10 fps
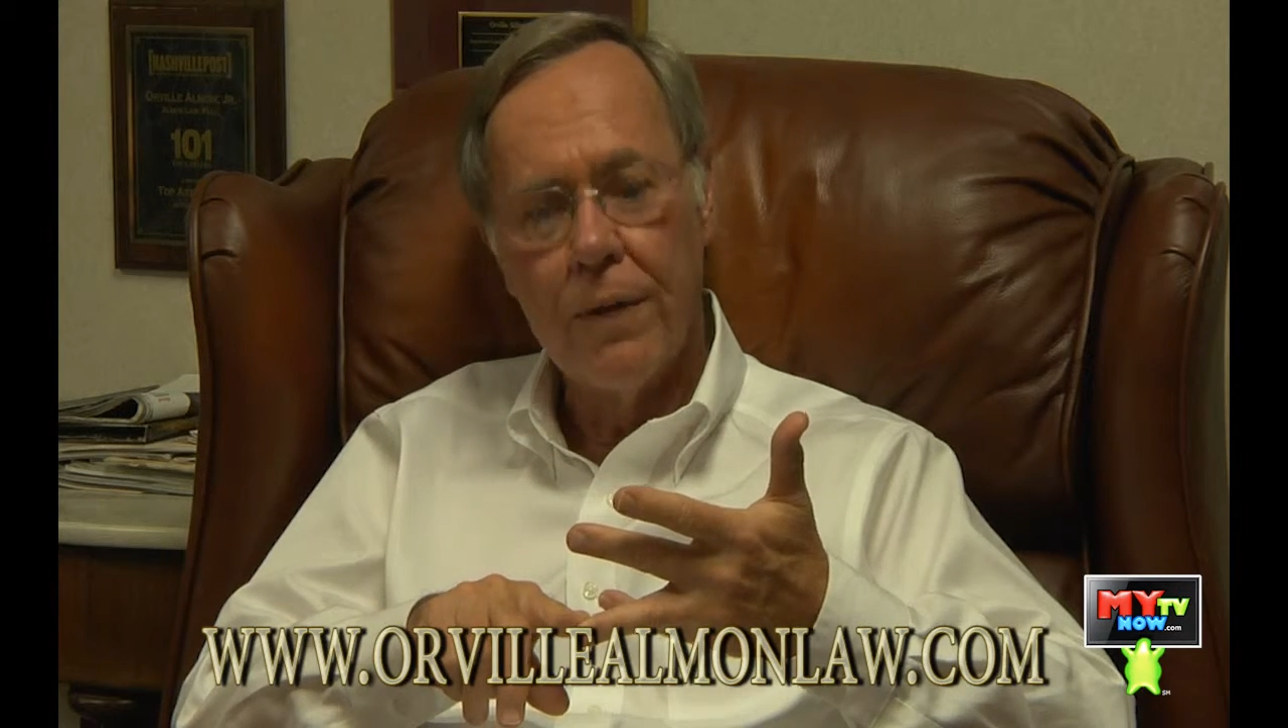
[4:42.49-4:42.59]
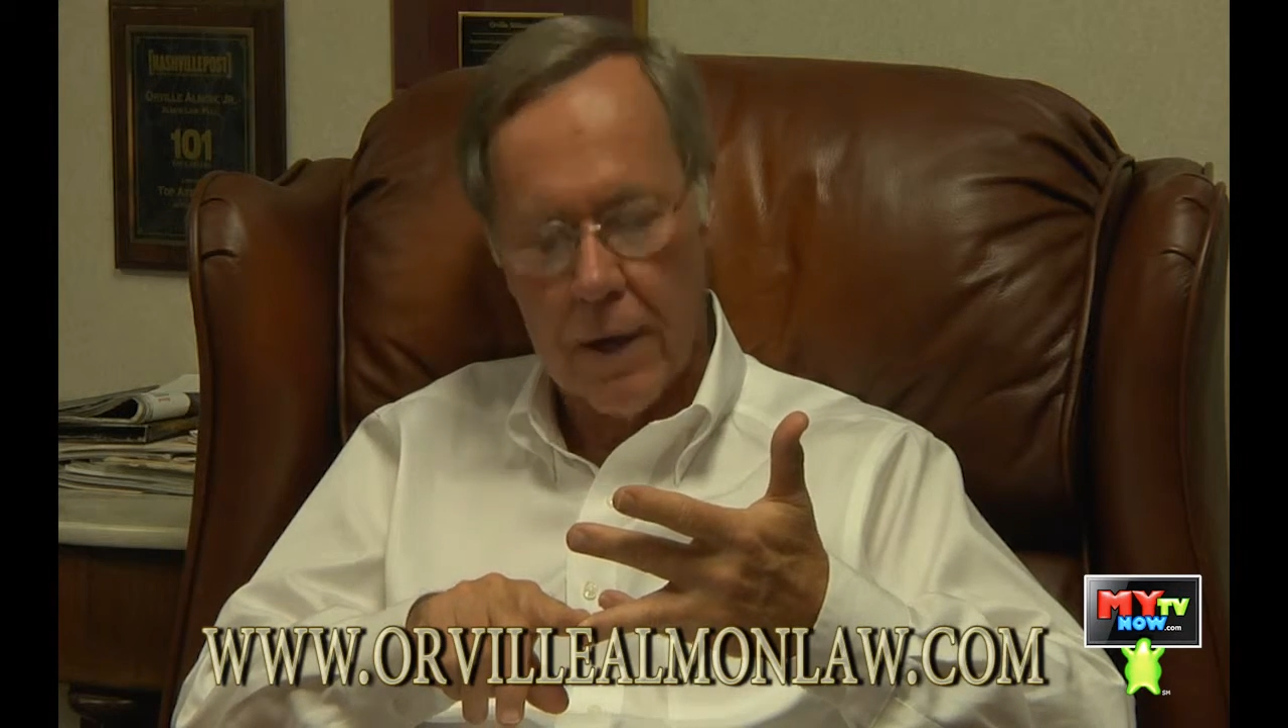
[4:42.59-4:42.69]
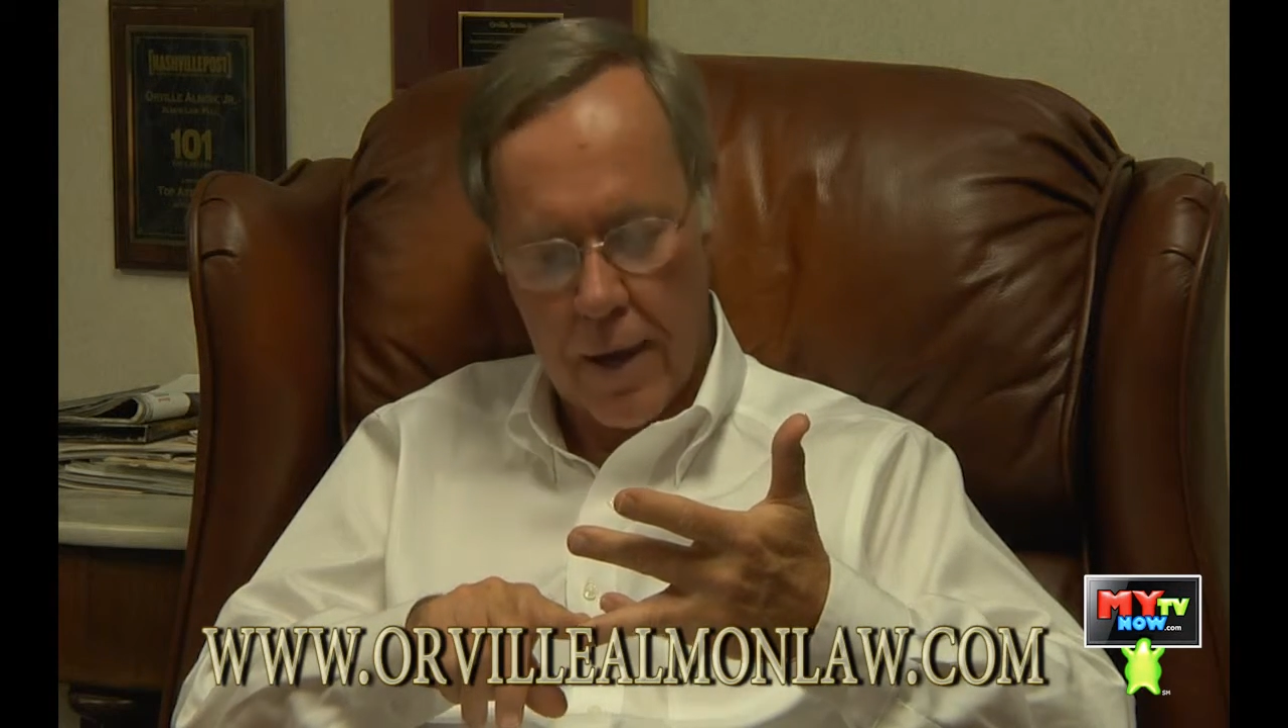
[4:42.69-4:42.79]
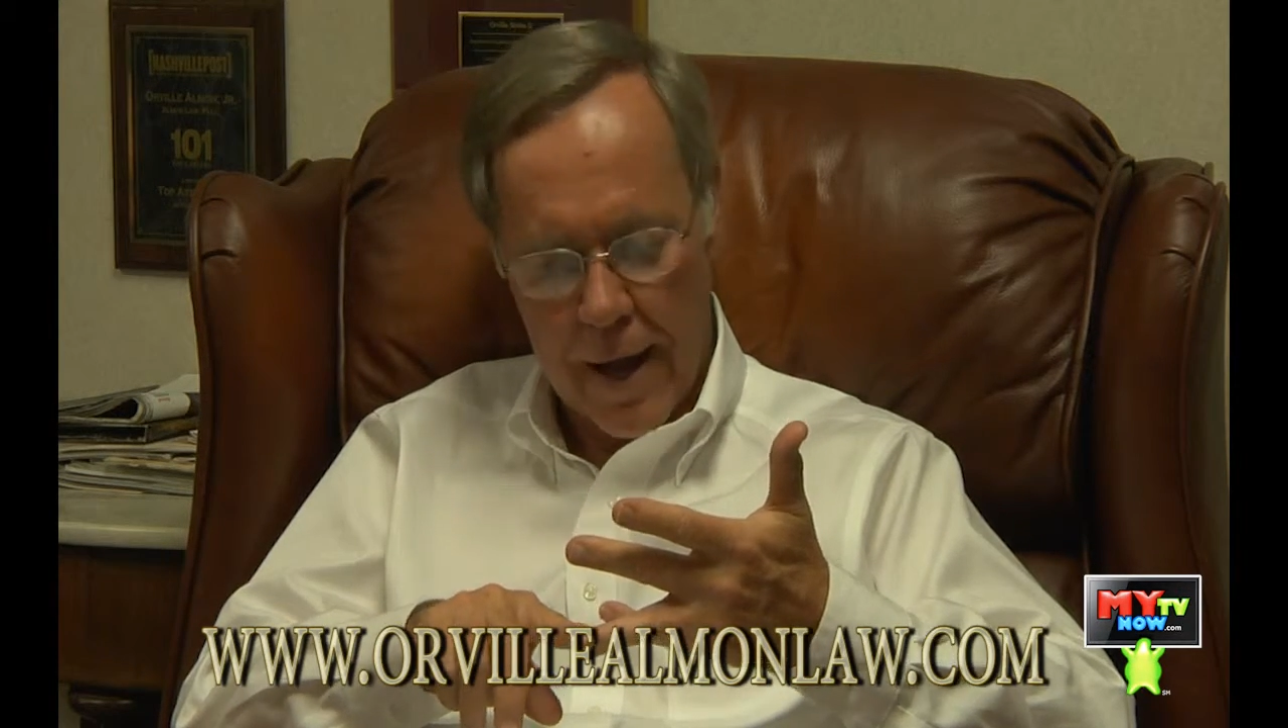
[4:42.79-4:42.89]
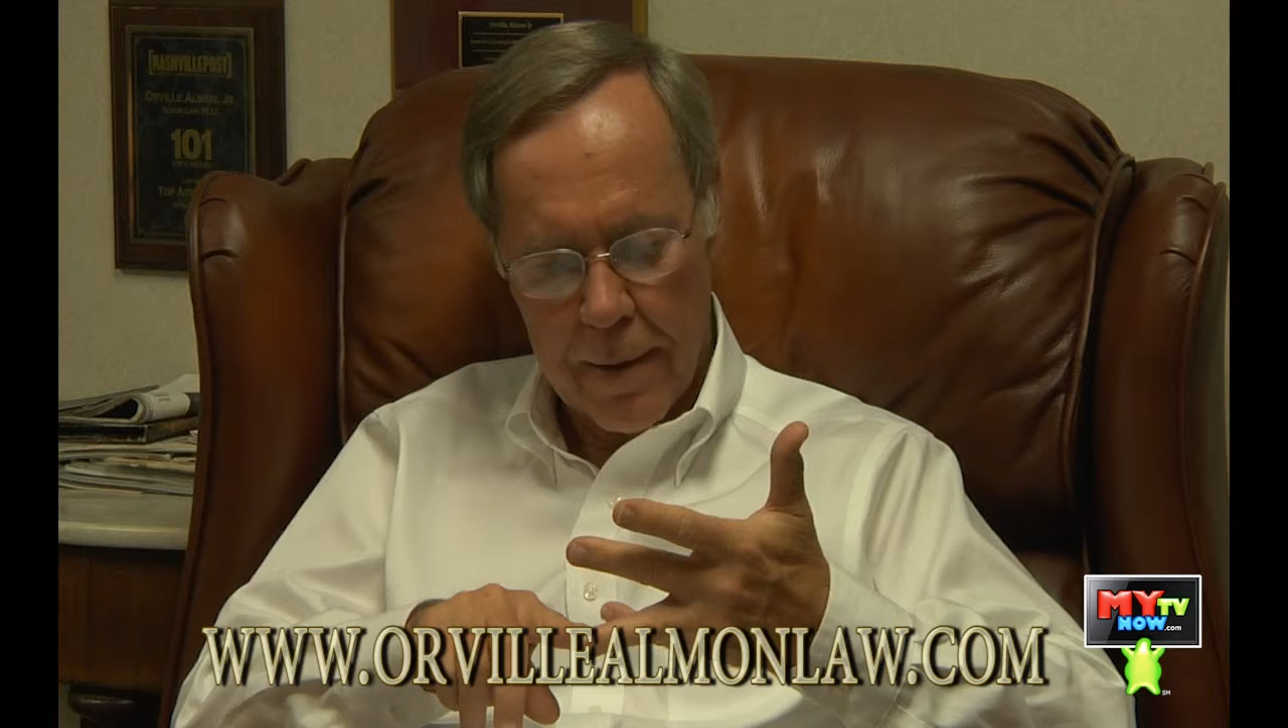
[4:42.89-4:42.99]

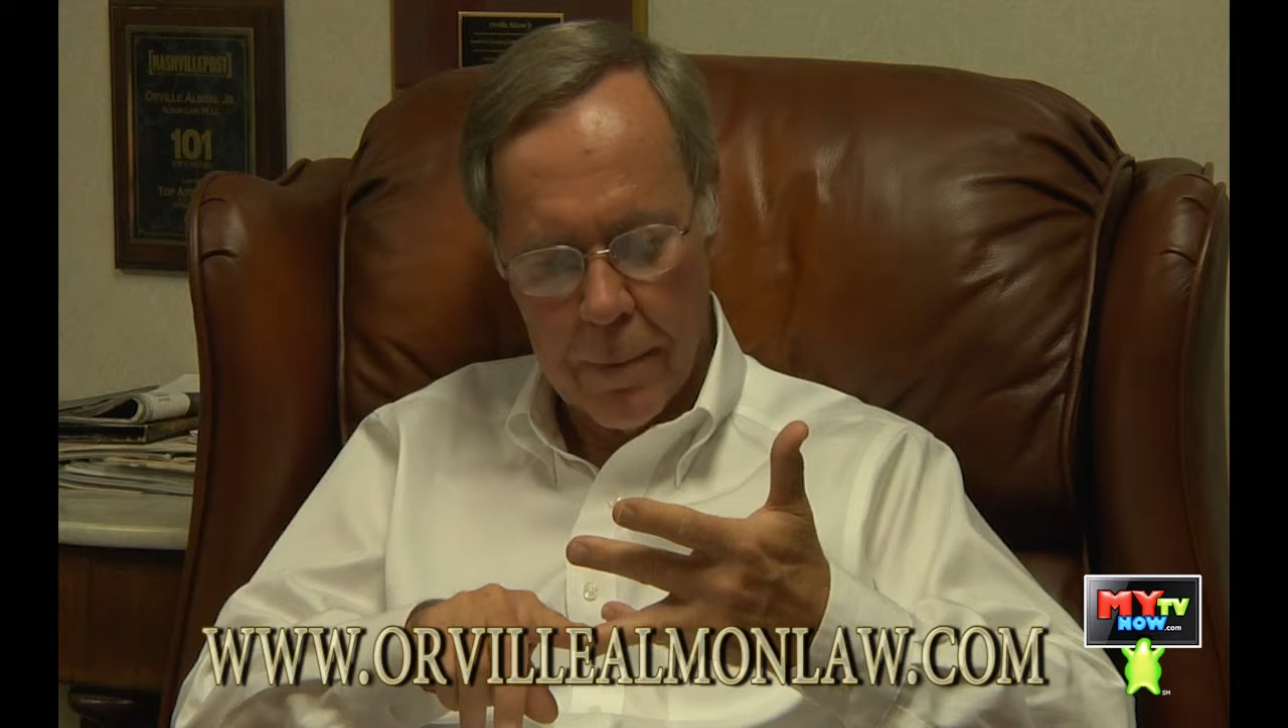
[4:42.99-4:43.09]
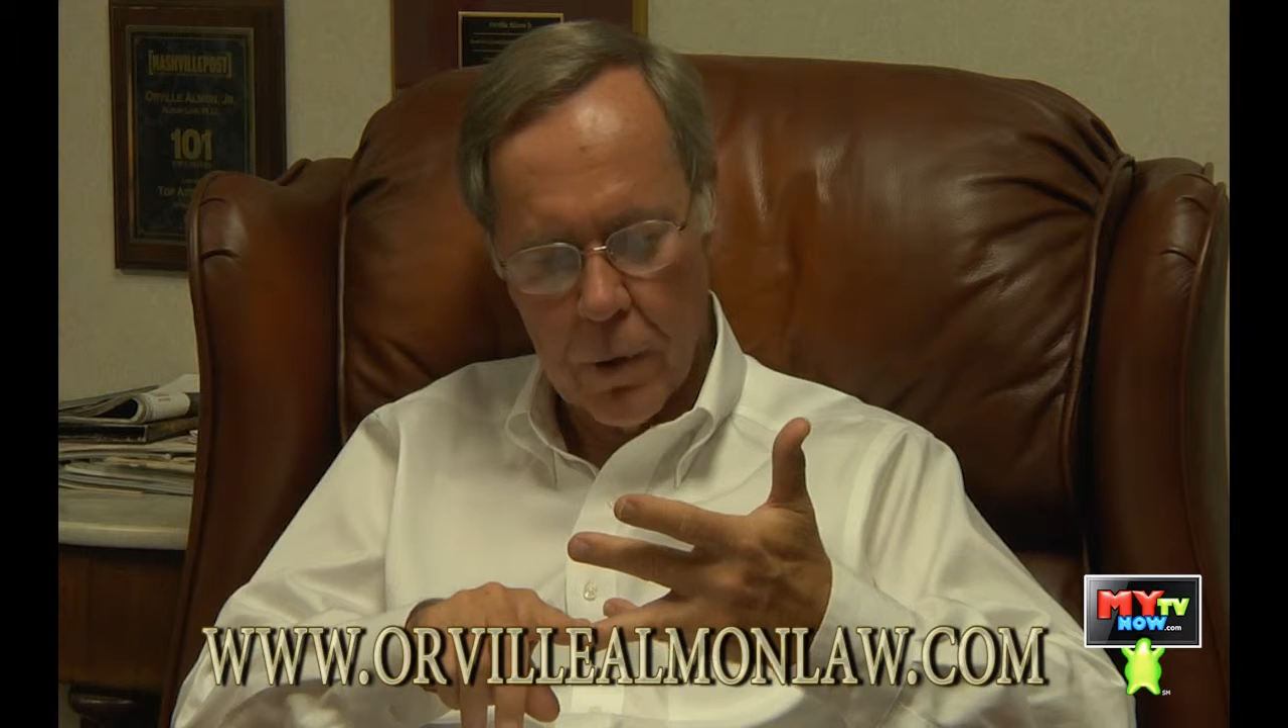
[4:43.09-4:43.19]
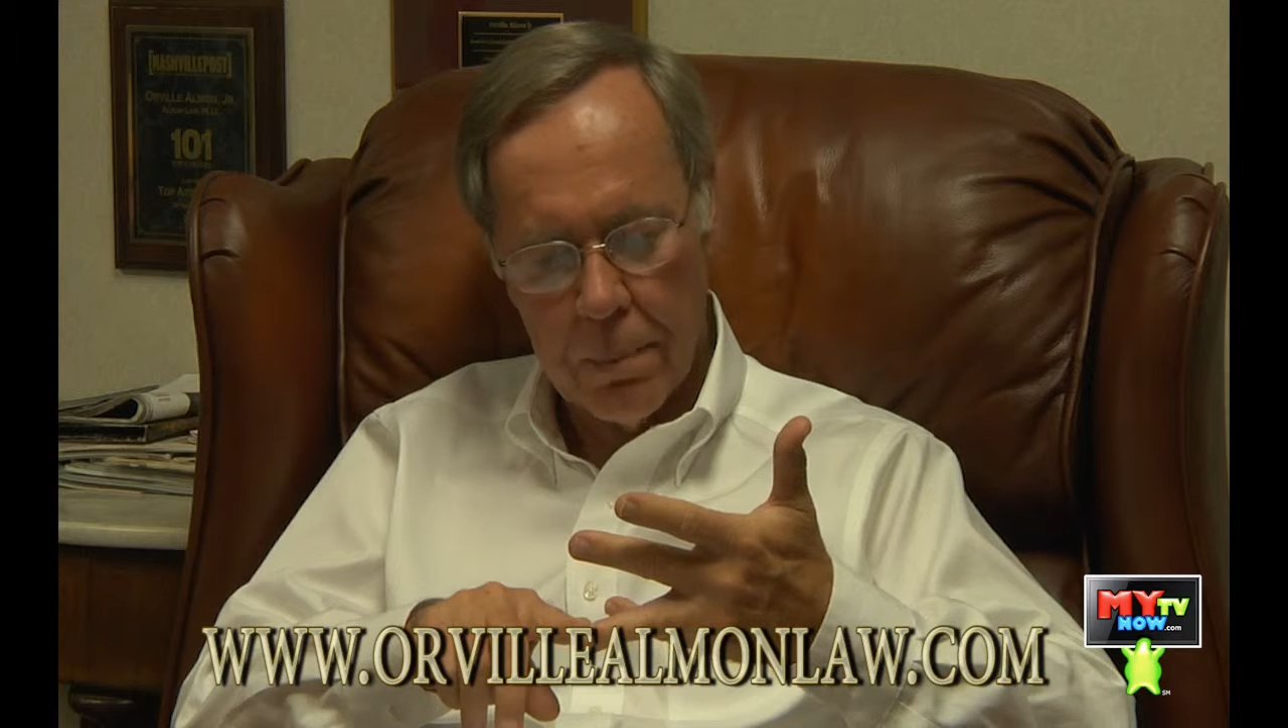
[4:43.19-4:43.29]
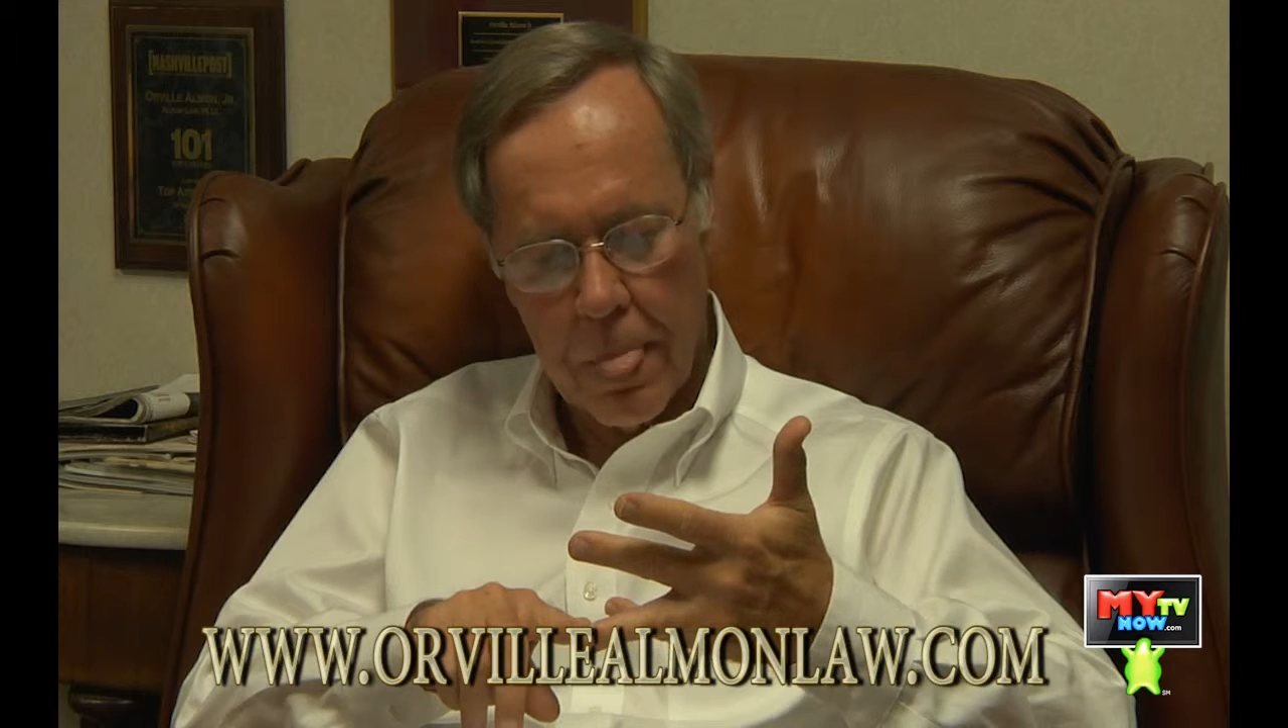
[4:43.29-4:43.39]
their label.